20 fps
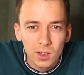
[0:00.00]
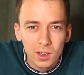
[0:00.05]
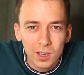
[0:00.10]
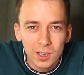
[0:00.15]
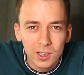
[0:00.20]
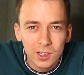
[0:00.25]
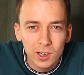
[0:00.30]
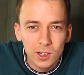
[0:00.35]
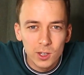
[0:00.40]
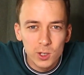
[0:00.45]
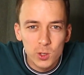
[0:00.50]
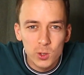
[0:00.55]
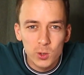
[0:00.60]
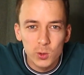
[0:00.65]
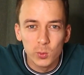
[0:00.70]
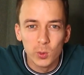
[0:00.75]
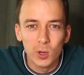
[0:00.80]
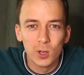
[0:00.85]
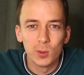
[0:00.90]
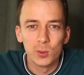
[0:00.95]
Hey guys,
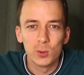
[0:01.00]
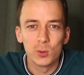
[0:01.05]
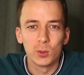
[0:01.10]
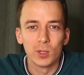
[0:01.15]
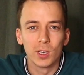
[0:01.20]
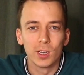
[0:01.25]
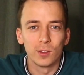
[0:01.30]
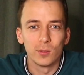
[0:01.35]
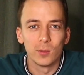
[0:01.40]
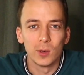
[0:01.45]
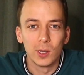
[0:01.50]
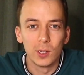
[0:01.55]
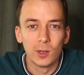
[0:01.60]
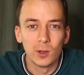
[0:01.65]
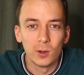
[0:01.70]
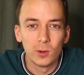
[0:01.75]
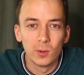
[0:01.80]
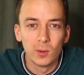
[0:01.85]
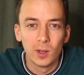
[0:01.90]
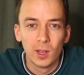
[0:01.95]
welcome to another
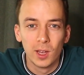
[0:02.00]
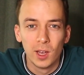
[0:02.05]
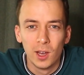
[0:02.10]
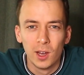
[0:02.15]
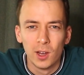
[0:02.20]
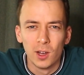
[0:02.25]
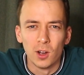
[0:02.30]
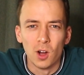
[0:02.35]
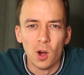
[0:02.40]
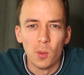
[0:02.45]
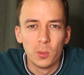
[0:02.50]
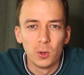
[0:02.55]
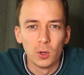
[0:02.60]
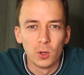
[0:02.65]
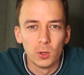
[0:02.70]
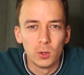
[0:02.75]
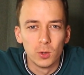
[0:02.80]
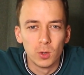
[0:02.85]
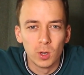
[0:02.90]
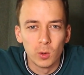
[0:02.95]
video. Hope you're all
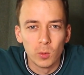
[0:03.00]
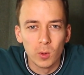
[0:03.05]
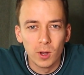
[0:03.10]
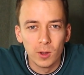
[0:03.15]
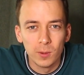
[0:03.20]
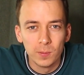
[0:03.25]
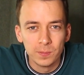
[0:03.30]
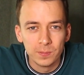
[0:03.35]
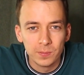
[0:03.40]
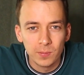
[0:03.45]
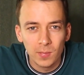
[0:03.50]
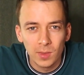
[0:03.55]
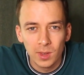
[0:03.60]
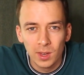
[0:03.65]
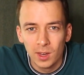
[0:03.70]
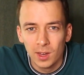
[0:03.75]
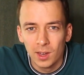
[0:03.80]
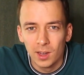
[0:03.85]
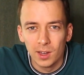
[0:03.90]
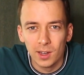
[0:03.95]
doing well.
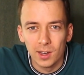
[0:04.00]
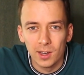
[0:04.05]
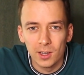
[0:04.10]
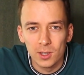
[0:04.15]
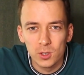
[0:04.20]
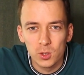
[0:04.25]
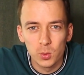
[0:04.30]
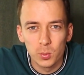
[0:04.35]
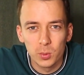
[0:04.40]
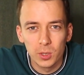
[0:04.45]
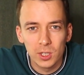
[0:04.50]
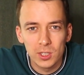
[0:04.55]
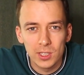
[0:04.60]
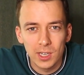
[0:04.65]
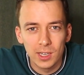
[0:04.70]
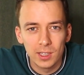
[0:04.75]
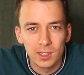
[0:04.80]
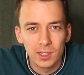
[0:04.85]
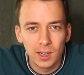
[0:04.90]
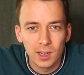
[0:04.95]
Super
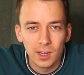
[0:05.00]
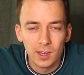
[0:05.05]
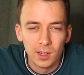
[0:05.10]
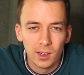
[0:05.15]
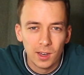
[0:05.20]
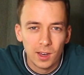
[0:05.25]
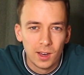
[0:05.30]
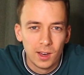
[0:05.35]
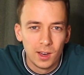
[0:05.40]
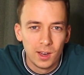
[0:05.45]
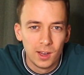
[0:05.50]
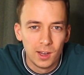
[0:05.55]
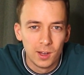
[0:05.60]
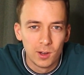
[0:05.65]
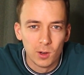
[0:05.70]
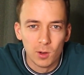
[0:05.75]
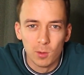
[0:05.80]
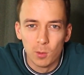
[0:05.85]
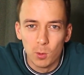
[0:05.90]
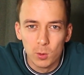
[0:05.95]
excited today.
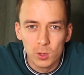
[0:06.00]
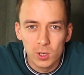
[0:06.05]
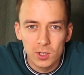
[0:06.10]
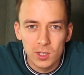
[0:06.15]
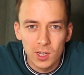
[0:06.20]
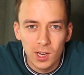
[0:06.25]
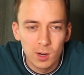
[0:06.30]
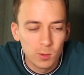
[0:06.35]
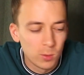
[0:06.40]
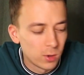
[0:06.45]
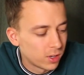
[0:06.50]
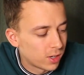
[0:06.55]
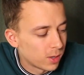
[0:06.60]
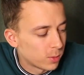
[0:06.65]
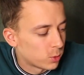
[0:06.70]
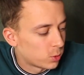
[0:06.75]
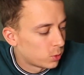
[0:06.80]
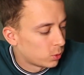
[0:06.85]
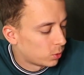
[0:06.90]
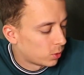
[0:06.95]
I'm always excited when it
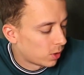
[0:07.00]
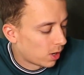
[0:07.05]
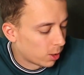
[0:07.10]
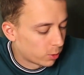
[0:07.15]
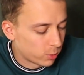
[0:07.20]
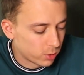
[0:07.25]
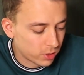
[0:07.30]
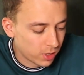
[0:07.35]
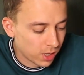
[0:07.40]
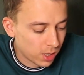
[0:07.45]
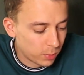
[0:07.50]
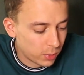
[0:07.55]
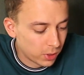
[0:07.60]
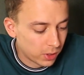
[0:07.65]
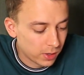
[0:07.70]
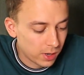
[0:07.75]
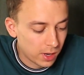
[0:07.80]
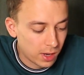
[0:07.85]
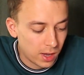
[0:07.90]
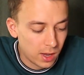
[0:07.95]
comes to
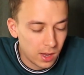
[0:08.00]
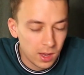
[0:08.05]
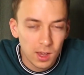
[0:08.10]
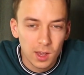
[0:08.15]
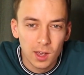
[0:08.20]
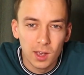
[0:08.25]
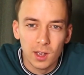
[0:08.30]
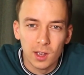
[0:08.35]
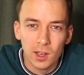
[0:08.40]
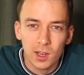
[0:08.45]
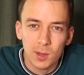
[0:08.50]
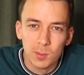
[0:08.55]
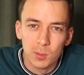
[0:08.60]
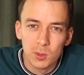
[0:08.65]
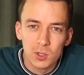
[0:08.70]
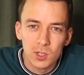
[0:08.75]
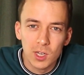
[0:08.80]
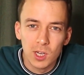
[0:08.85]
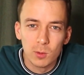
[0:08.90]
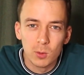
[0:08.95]
aquascaping. But
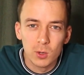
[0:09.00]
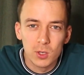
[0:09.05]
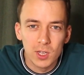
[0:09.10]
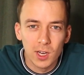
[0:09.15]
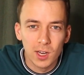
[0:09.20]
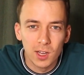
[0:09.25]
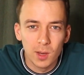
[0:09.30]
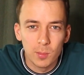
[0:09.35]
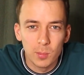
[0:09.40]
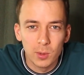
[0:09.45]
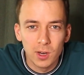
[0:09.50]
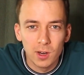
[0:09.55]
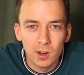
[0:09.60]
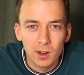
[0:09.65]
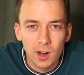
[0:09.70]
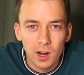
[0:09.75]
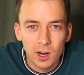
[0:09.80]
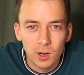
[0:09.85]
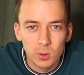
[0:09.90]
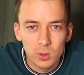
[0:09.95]
today we're setting up another
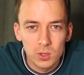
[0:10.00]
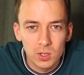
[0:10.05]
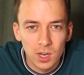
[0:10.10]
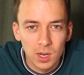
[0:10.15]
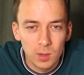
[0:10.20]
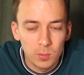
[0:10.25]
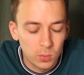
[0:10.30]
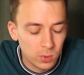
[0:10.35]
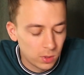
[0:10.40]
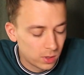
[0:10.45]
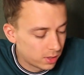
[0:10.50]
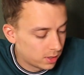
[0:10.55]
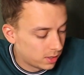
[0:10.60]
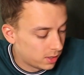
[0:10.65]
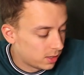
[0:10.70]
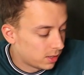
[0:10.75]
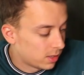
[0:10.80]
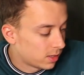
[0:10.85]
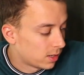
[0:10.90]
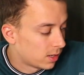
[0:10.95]
aquascape.
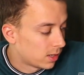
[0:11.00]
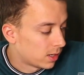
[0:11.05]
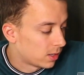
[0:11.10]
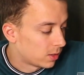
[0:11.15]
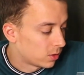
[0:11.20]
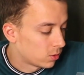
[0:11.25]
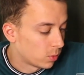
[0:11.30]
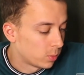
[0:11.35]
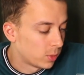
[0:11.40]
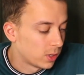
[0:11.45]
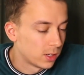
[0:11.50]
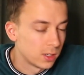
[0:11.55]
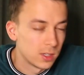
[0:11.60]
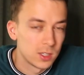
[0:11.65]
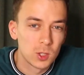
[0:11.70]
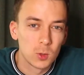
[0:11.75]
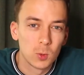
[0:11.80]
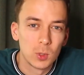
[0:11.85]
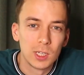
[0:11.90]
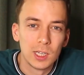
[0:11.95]
It's going to be in this
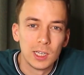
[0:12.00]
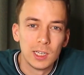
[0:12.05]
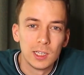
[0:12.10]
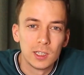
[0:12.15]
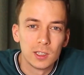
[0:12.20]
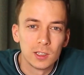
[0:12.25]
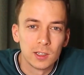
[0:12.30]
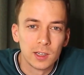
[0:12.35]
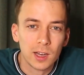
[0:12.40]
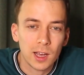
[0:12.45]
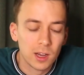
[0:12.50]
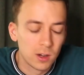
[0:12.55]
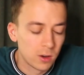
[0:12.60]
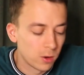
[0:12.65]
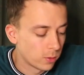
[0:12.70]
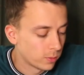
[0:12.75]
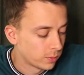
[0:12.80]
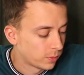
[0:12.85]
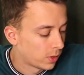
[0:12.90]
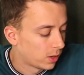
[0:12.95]
20-liter
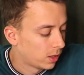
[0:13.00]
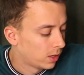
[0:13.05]
nano.